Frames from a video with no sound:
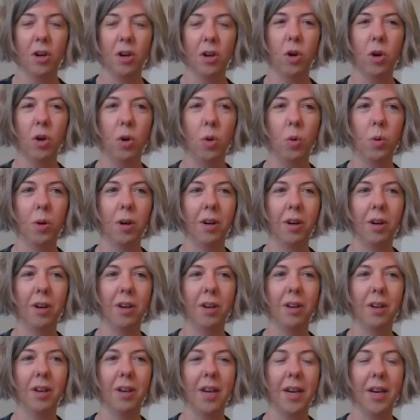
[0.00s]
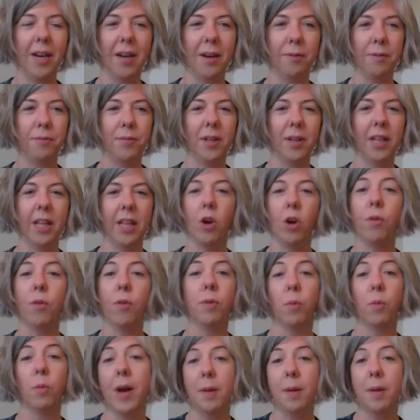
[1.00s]
or feeling
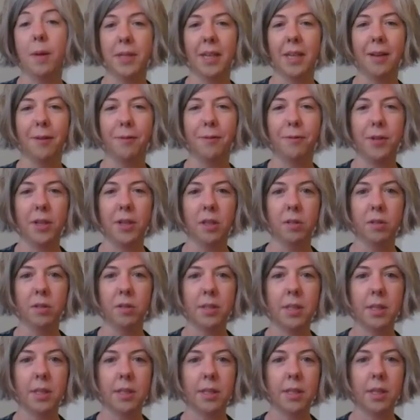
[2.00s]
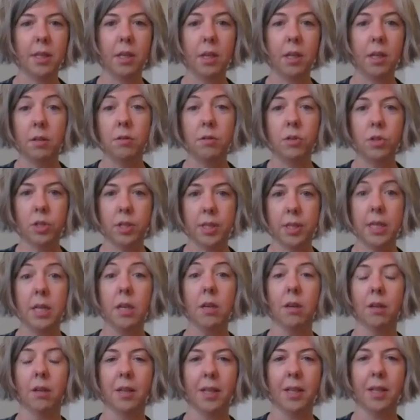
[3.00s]
overwhelmed and confused is a huge
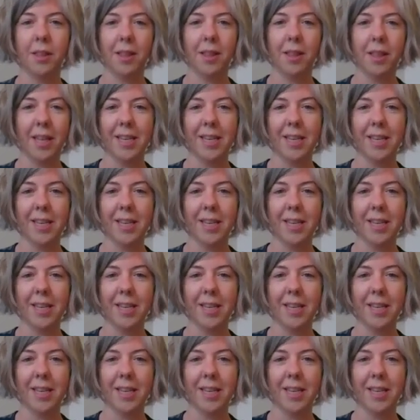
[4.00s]
deal. That